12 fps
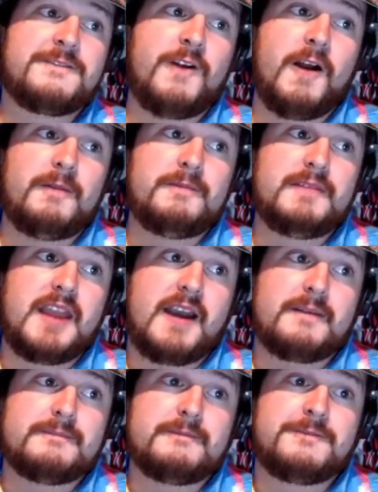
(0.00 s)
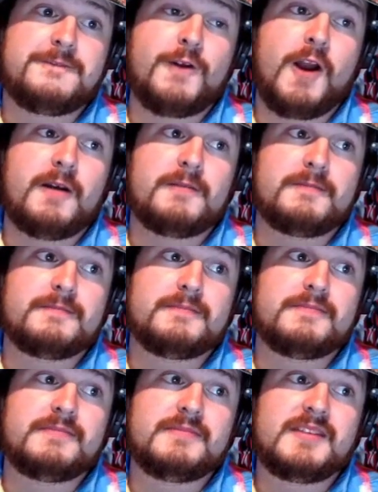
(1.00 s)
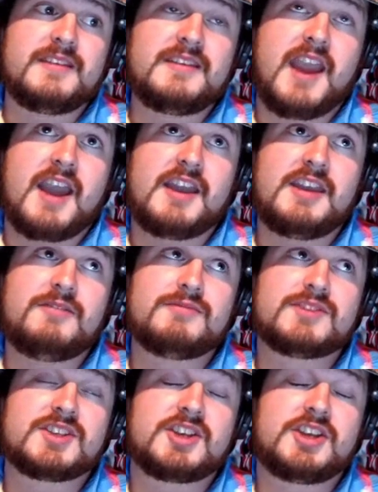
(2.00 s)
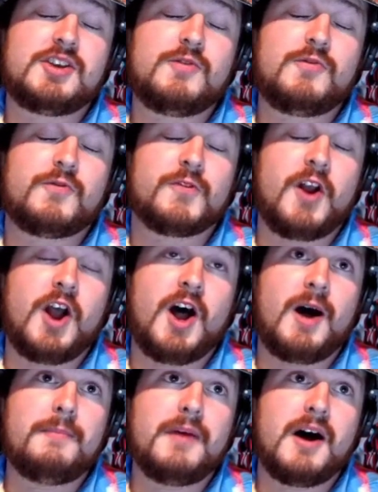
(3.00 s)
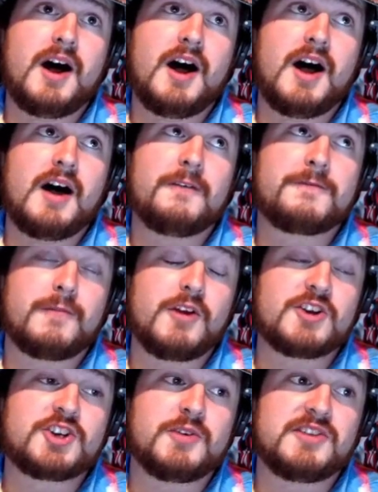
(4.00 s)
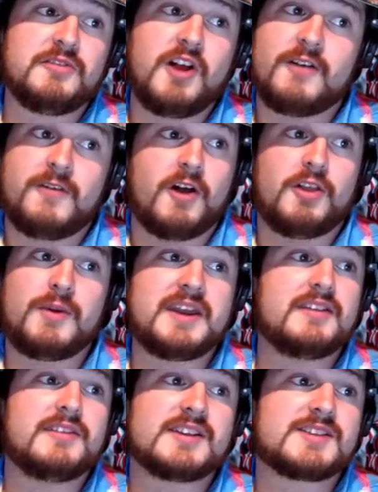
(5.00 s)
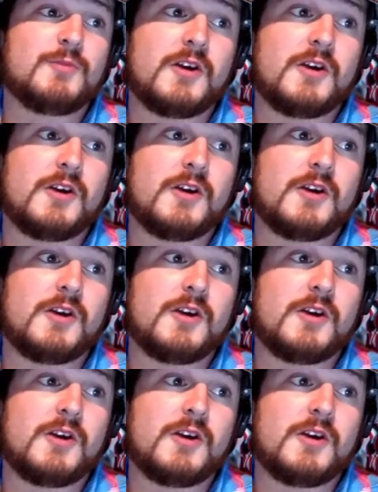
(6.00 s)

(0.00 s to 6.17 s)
I, uh, yeah, I would say uh, so. Yeah, he was Q from uh, from Russia with Love all the way to this